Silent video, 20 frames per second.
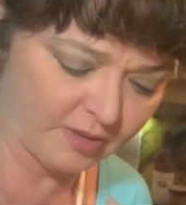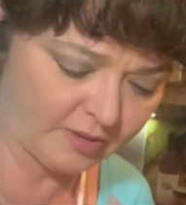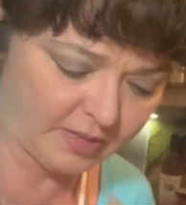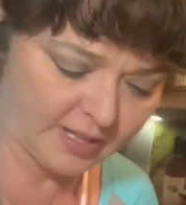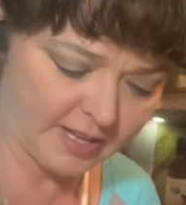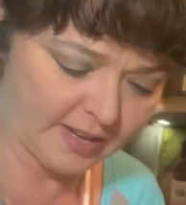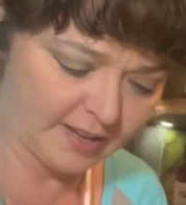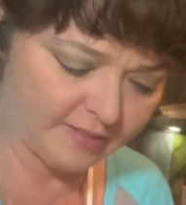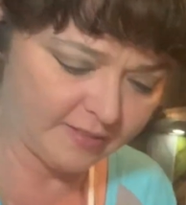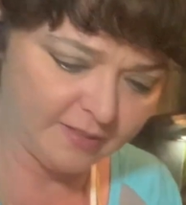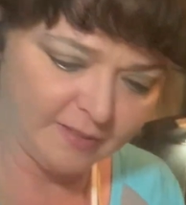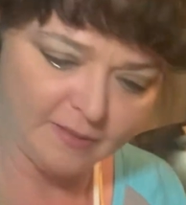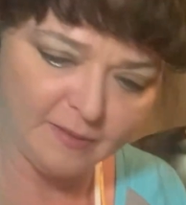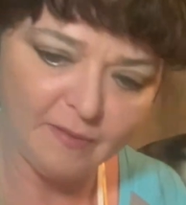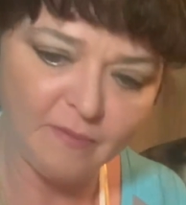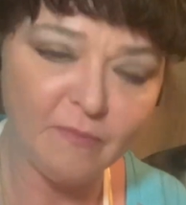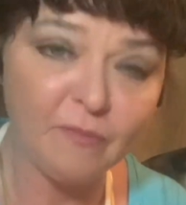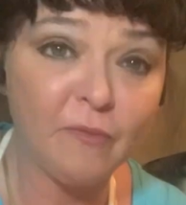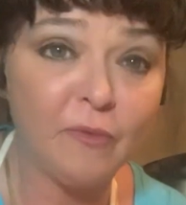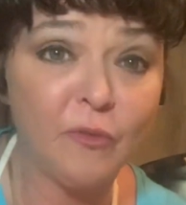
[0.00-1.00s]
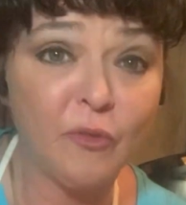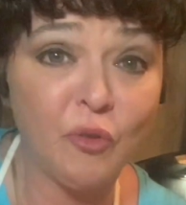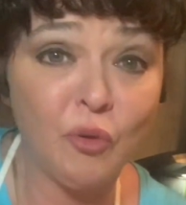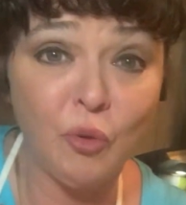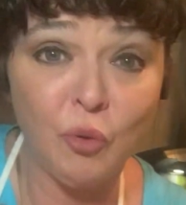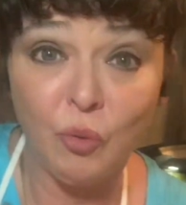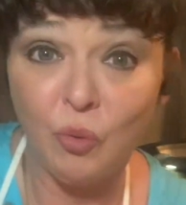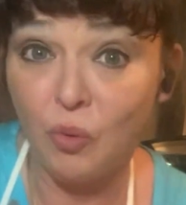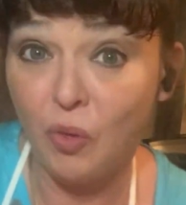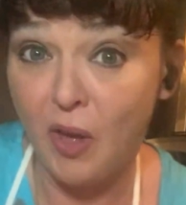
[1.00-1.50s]
glad,
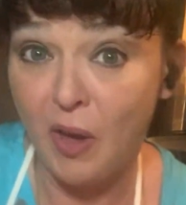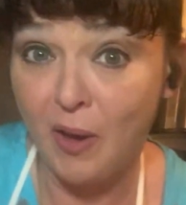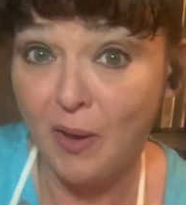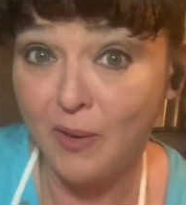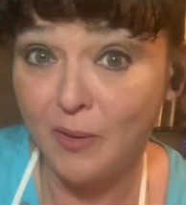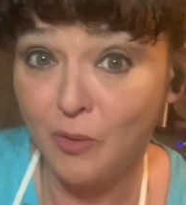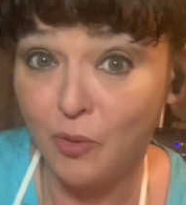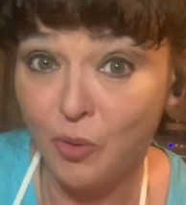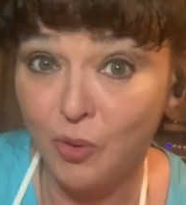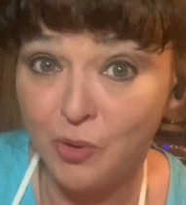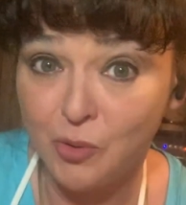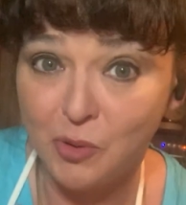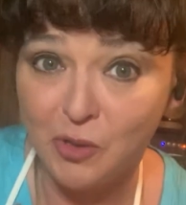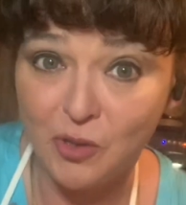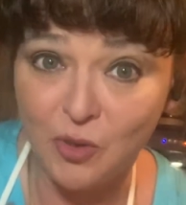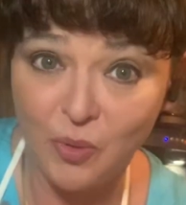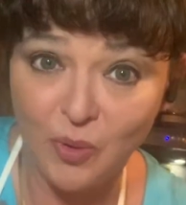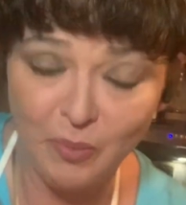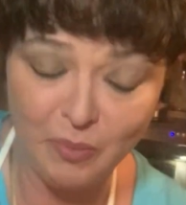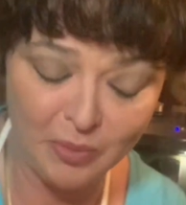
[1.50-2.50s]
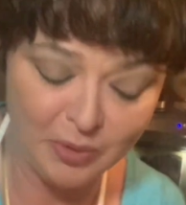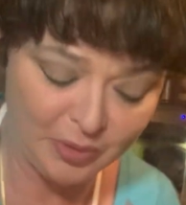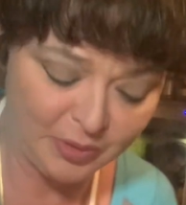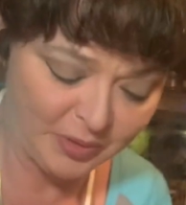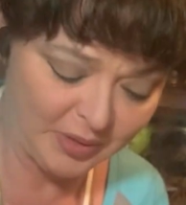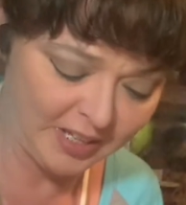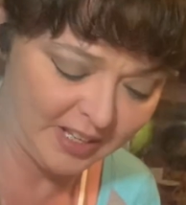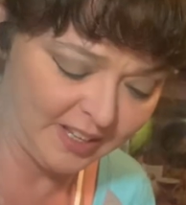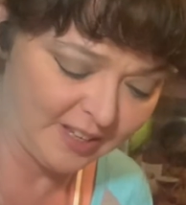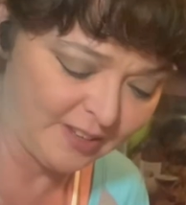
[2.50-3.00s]
too, that grocery store employee